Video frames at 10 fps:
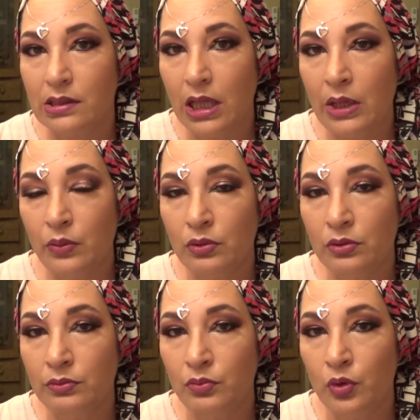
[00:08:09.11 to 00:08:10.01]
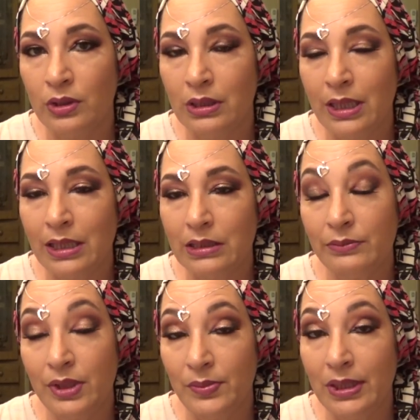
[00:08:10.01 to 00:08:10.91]
I will more than likely,
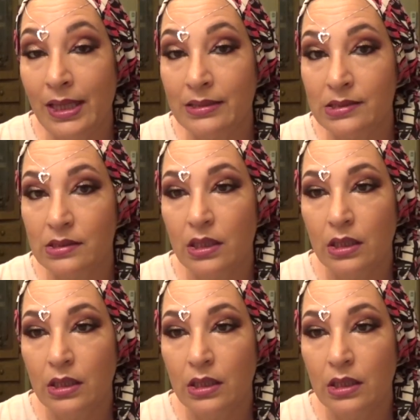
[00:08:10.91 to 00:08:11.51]
maybe less,